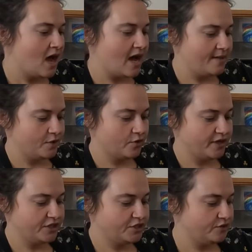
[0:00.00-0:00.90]
I'm
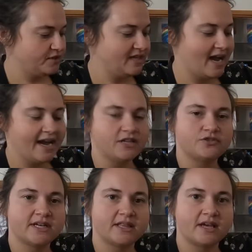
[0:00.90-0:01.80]
going to
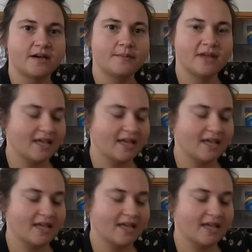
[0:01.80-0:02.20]
dehydrate them